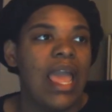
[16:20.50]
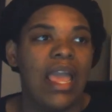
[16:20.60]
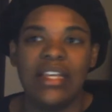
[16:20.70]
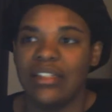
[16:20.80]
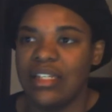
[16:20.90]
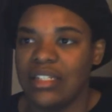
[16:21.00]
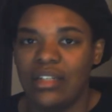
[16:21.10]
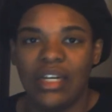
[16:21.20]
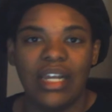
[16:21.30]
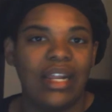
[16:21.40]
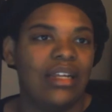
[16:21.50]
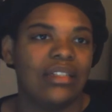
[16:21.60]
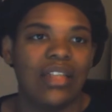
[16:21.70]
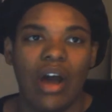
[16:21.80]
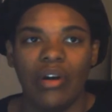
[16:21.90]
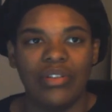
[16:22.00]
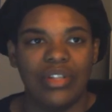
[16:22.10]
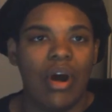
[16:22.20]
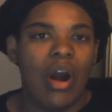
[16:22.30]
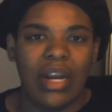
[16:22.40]
And he's just looking. It looked all
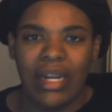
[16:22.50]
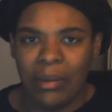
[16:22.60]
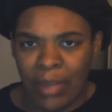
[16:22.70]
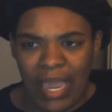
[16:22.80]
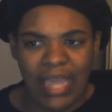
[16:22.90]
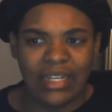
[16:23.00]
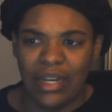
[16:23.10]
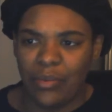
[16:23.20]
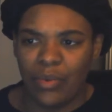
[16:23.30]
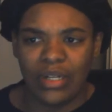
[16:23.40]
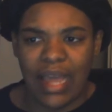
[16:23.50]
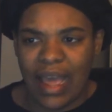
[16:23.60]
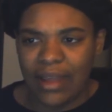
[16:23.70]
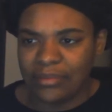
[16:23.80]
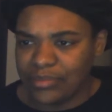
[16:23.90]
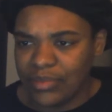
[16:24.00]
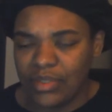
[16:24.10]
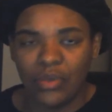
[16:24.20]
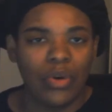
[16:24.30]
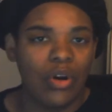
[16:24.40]
dark and abandoned and whatnot.
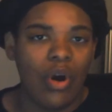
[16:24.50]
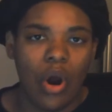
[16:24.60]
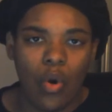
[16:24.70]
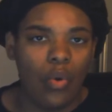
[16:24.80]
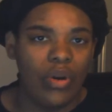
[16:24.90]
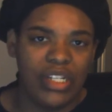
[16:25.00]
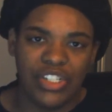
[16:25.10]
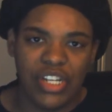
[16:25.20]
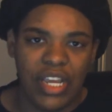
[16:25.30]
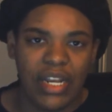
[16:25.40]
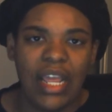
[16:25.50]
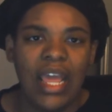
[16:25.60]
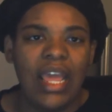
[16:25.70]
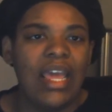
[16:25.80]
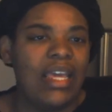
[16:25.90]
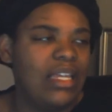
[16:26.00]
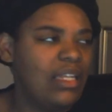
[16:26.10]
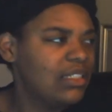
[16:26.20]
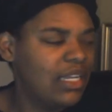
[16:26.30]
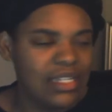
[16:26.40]
Looked real old and shit. And he
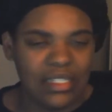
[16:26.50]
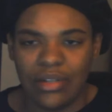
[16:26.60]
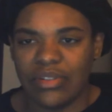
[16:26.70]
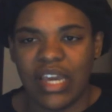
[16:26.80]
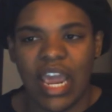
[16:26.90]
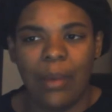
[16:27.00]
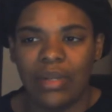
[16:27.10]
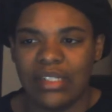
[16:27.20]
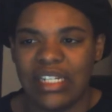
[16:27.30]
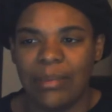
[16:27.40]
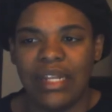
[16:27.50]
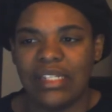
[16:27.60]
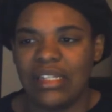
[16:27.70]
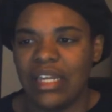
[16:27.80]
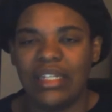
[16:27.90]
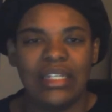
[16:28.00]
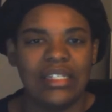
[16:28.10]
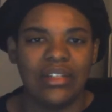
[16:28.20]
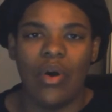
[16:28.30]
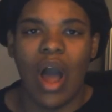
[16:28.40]
looks at this little table or something. It's like
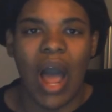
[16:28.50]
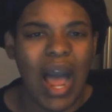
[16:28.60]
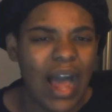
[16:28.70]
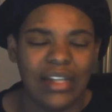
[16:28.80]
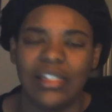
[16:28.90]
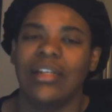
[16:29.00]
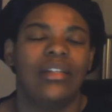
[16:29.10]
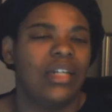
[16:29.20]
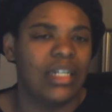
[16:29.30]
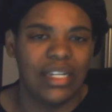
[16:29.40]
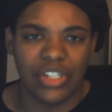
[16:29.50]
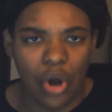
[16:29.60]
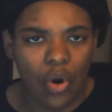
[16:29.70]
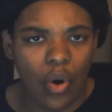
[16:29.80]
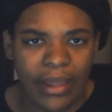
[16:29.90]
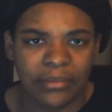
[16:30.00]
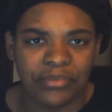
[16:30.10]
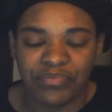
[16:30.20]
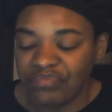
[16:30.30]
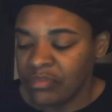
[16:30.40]
this little odd looking toy.
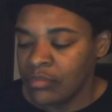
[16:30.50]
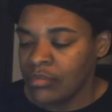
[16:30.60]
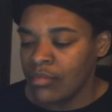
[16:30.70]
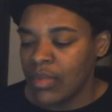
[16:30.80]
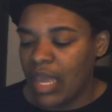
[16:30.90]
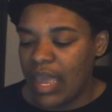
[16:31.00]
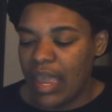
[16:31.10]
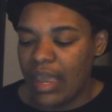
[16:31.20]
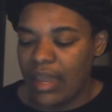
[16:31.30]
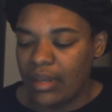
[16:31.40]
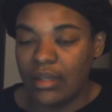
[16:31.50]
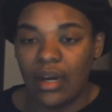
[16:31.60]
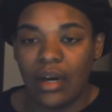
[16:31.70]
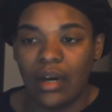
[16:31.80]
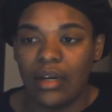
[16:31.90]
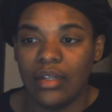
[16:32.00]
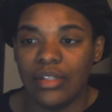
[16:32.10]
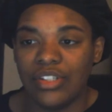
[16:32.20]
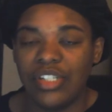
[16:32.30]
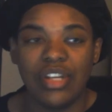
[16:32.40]
And
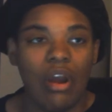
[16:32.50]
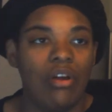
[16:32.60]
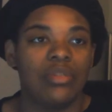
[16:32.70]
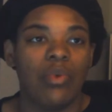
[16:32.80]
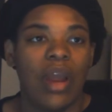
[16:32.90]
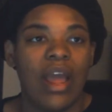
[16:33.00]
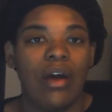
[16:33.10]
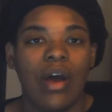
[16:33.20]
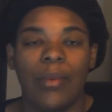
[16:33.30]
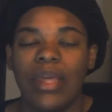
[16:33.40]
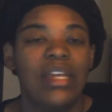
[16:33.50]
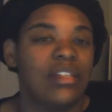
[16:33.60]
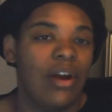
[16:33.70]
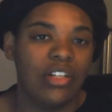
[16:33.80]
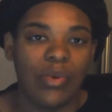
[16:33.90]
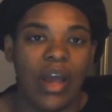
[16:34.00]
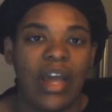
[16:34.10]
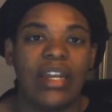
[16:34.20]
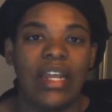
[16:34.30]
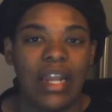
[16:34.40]
she turns around. I mean, he turns
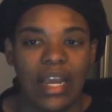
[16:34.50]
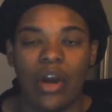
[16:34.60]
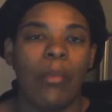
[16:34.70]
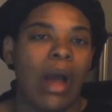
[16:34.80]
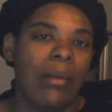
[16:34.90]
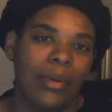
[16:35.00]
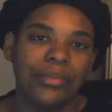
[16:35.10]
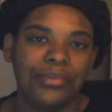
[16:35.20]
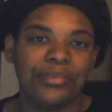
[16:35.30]
around and then there go mama.